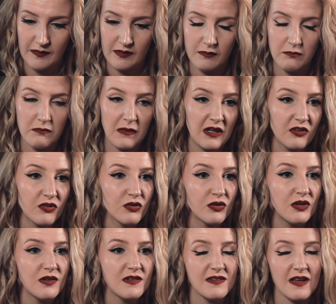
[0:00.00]
Make sure
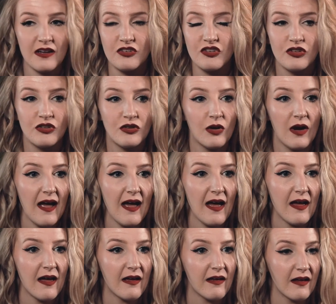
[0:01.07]
you section your
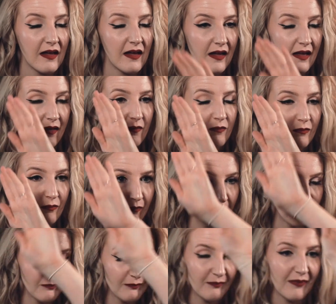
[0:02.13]
hair in
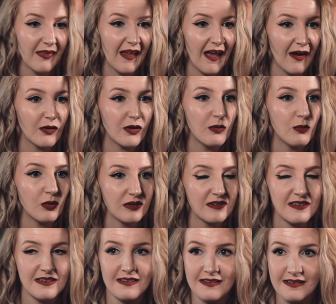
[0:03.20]
how you
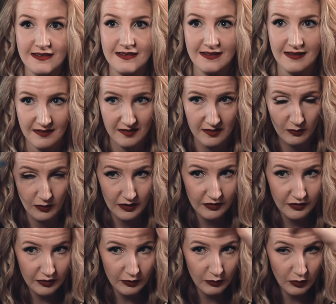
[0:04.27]
want it to sit. So I
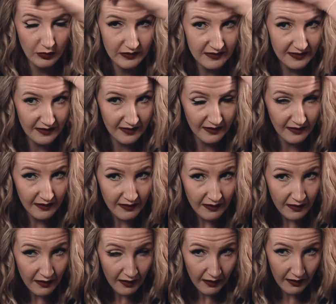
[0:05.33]
do want it
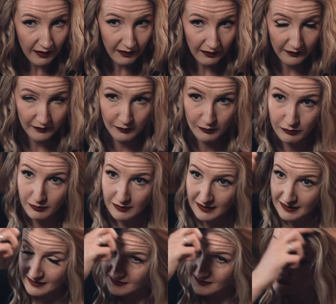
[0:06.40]
like a
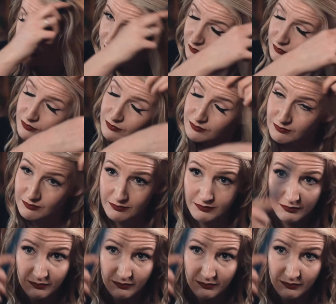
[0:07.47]
really sort of